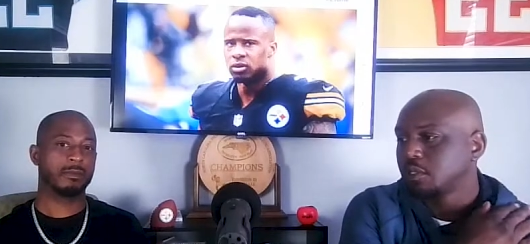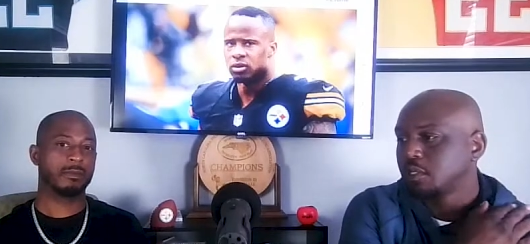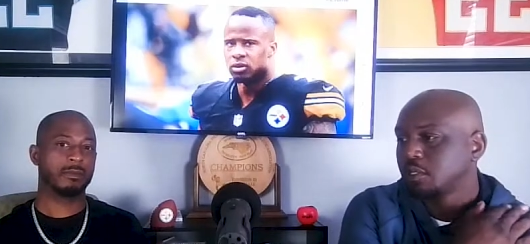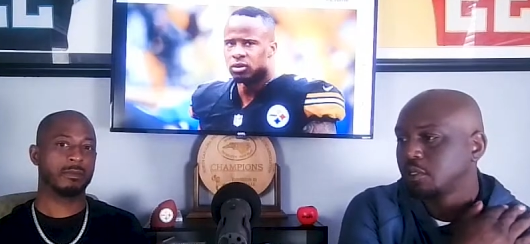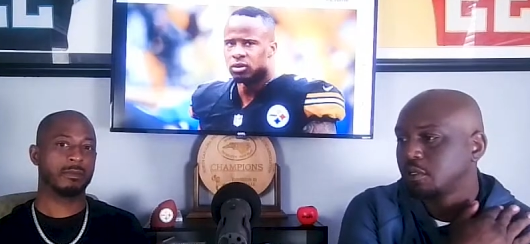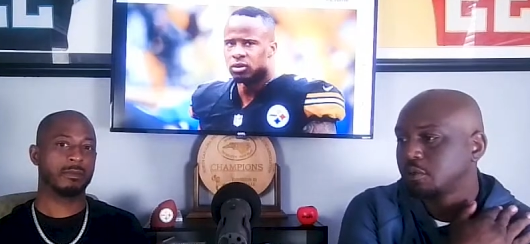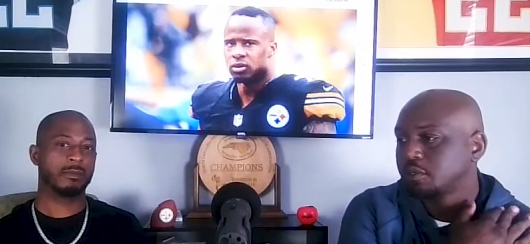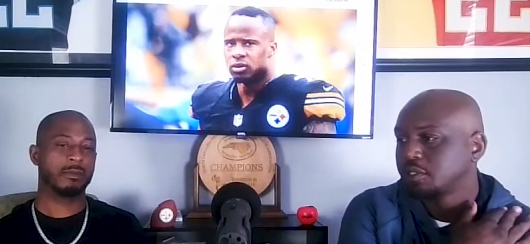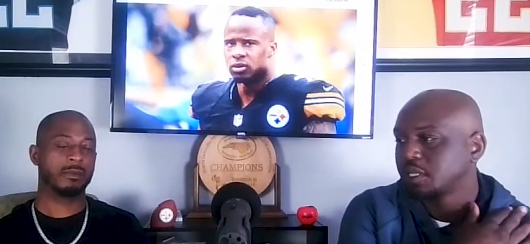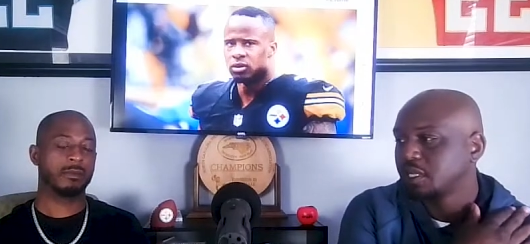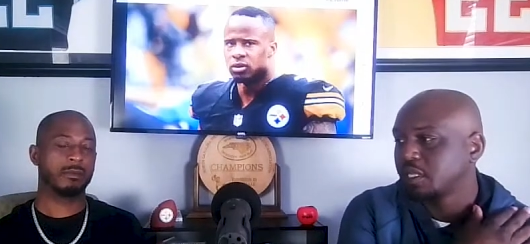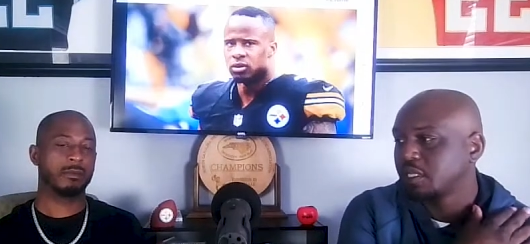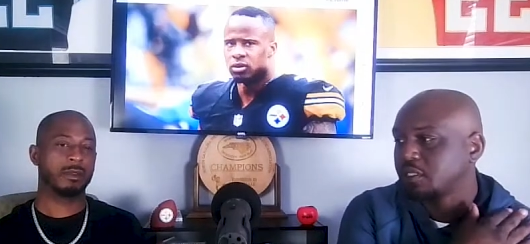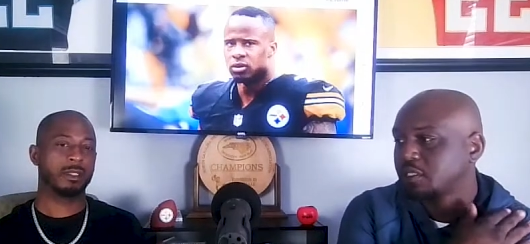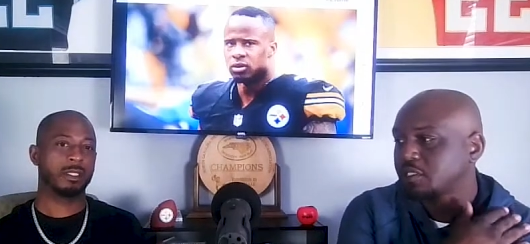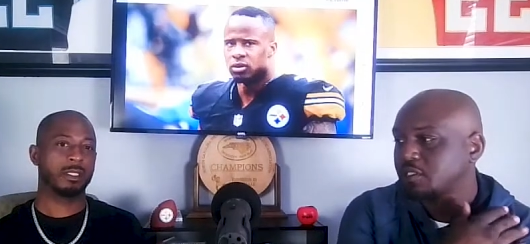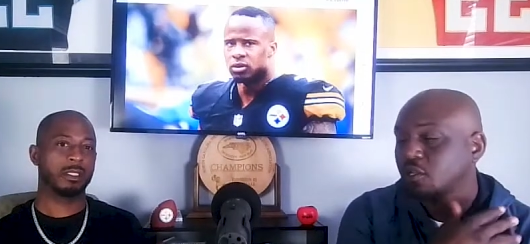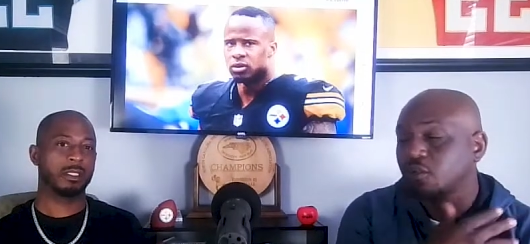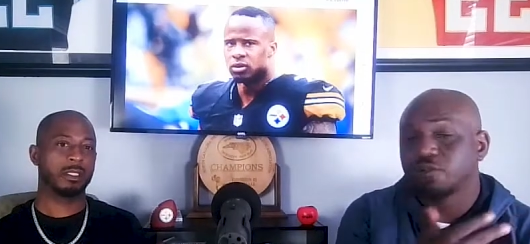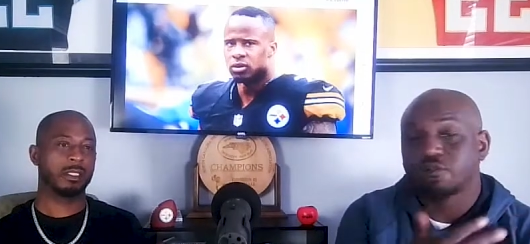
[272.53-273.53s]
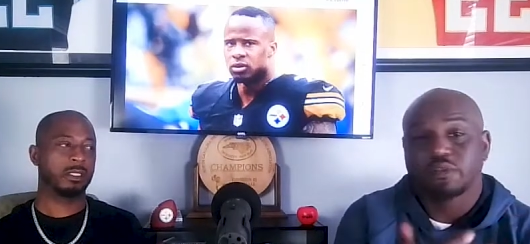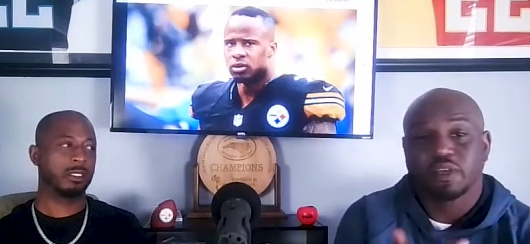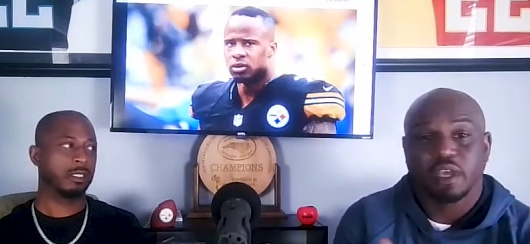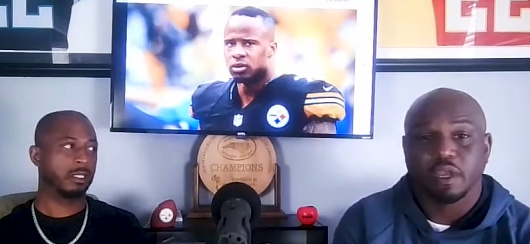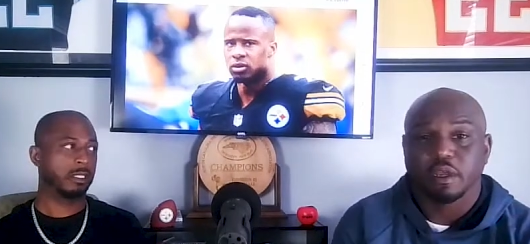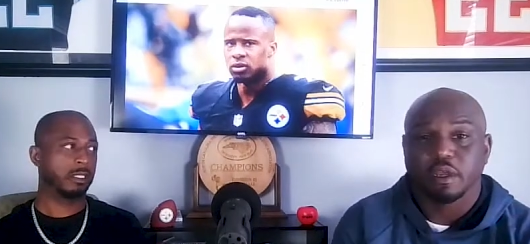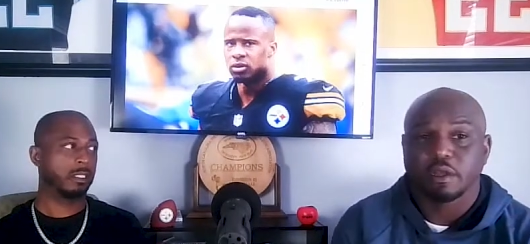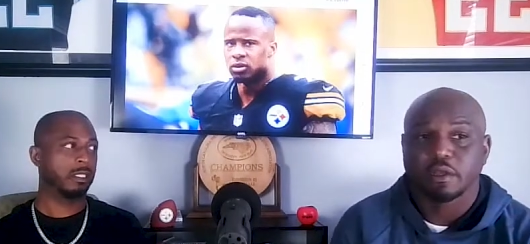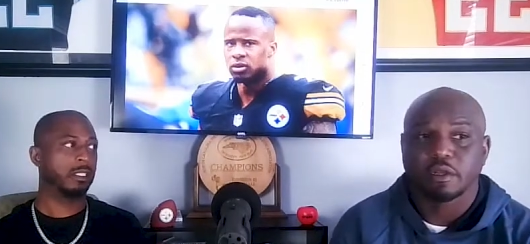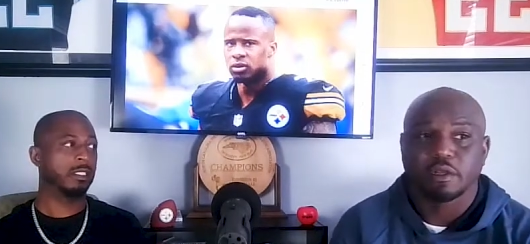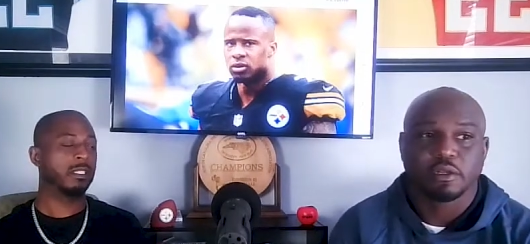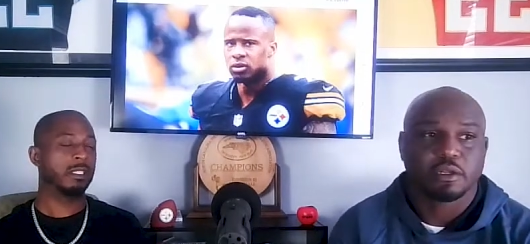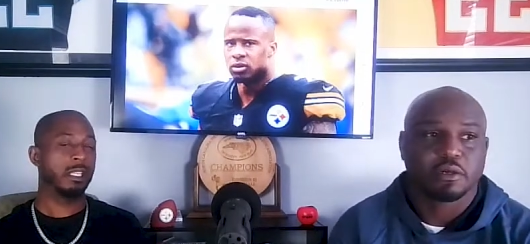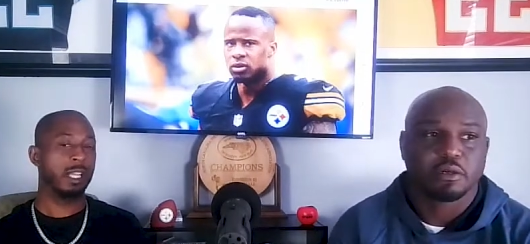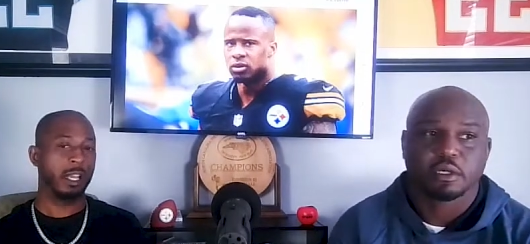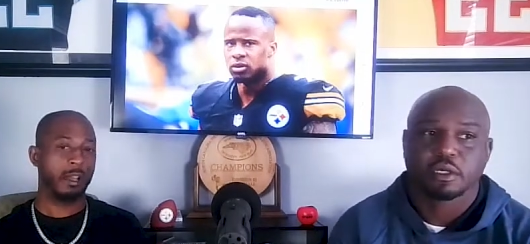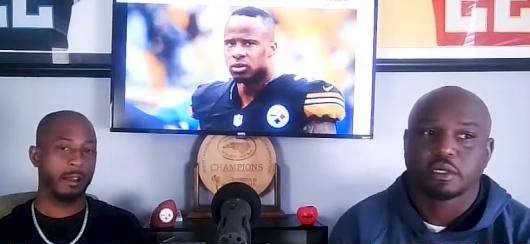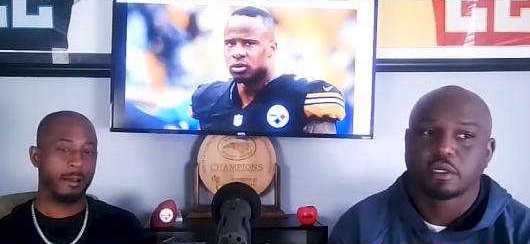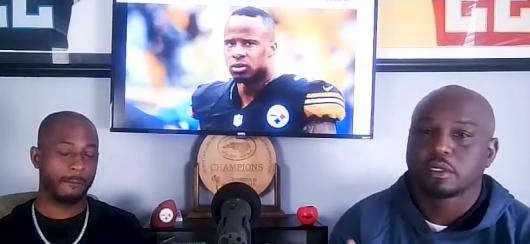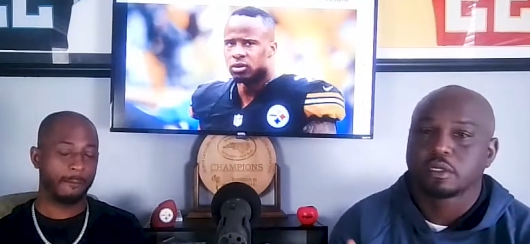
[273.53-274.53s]
Speaker 1: know what I'm saying, self-care.
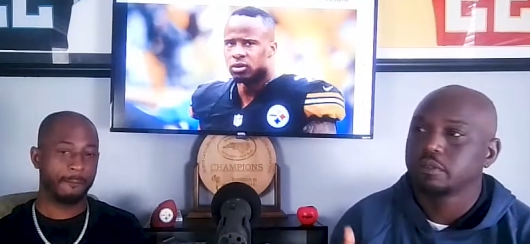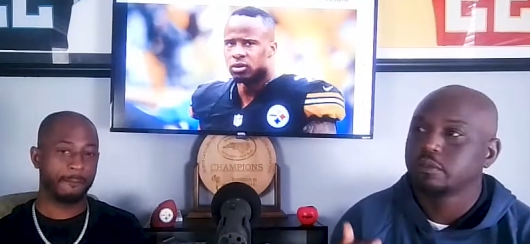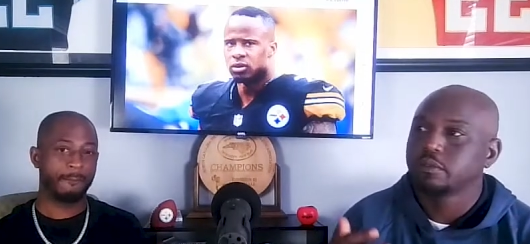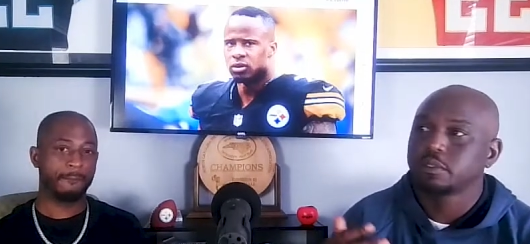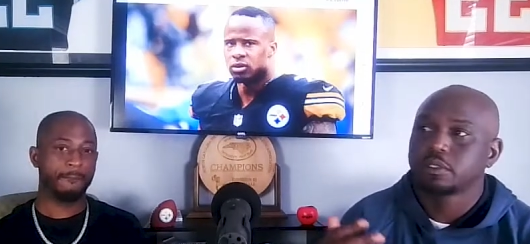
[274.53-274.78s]
Yeah.